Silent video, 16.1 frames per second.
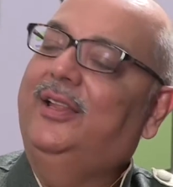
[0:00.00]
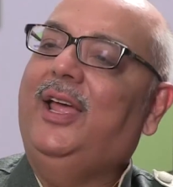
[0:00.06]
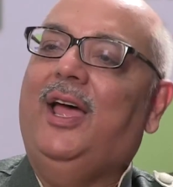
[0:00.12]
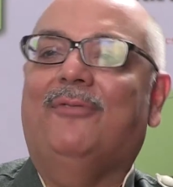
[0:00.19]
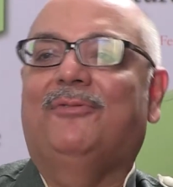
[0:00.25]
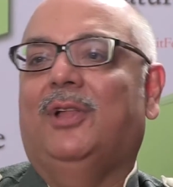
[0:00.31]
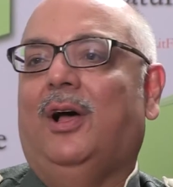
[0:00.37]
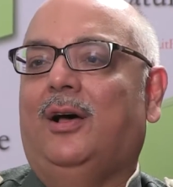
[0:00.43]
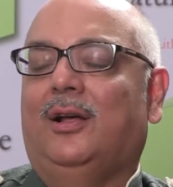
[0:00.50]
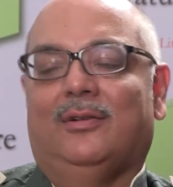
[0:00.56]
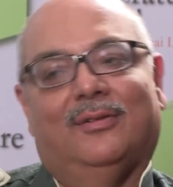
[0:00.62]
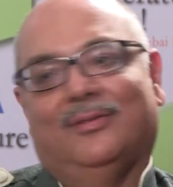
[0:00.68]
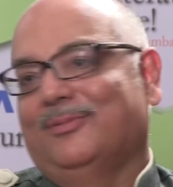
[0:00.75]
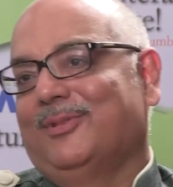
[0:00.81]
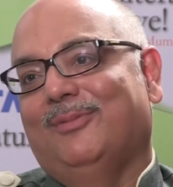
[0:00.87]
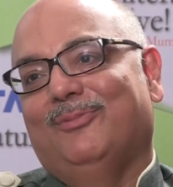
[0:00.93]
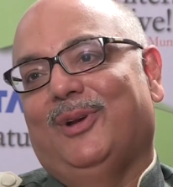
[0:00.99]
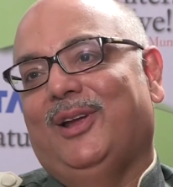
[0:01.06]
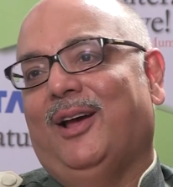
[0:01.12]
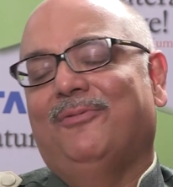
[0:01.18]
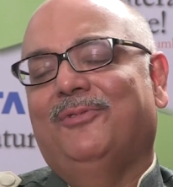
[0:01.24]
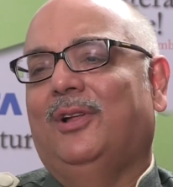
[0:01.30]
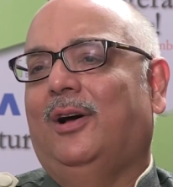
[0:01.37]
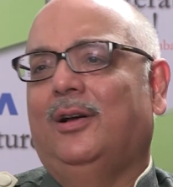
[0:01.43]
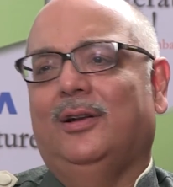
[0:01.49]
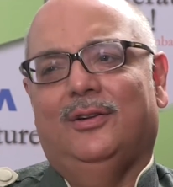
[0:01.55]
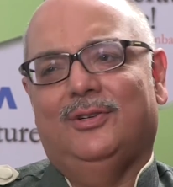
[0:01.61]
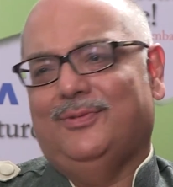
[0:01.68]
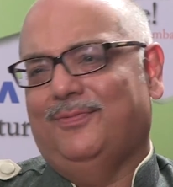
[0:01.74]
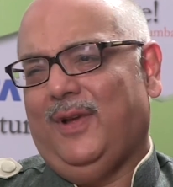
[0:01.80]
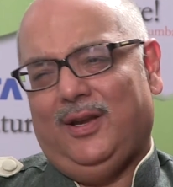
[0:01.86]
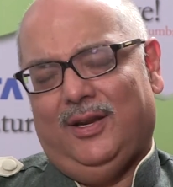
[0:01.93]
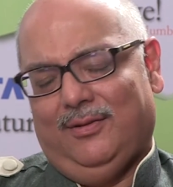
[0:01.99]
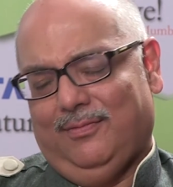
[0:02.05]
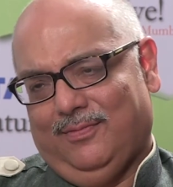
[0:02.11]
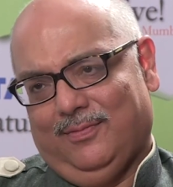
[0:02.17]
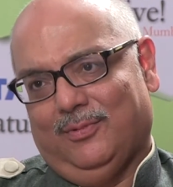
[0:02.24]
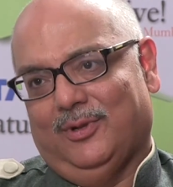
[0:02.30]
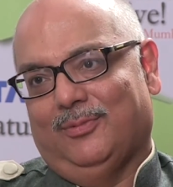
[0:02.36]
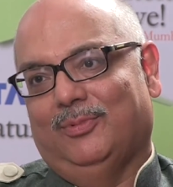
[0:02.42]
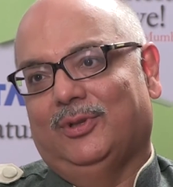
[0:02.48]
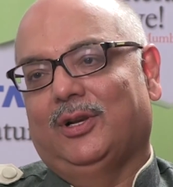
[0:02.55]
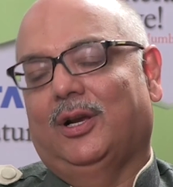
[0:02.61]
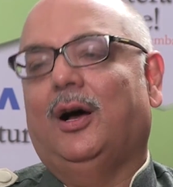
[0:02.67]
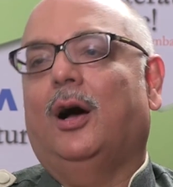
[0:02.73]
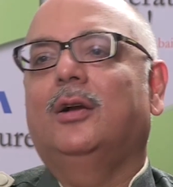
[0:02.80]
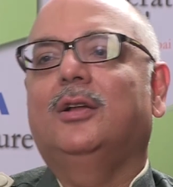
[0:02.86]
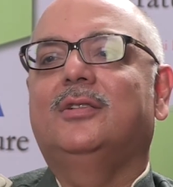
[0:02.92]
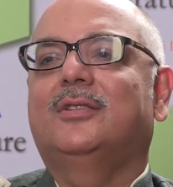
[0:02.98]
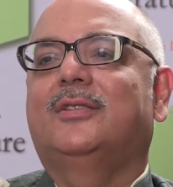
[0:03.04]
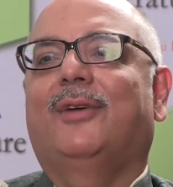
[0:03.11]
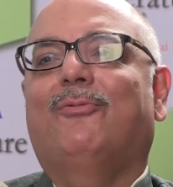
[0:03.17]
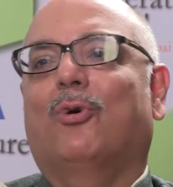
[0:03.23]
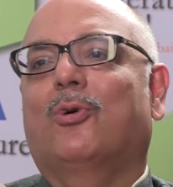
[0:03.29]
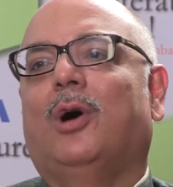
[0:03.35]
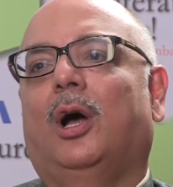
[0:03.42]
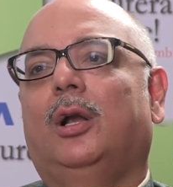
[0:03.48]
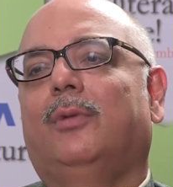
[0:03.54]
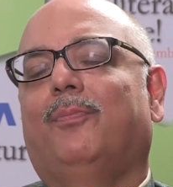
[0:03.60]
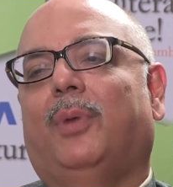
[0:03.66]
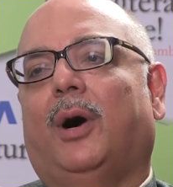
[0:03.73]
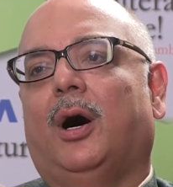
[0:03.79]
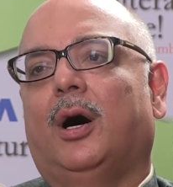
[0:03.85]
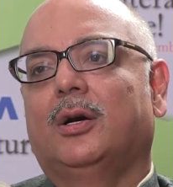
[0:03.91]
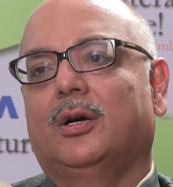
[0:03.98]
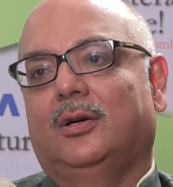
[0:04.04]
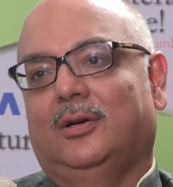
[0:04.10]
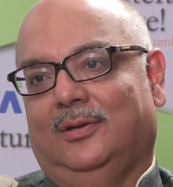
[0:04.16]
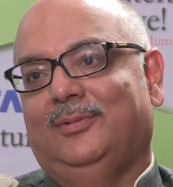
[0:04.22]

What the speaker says: they have naan. We have naan. It's very, the gardens, they were called Bagh.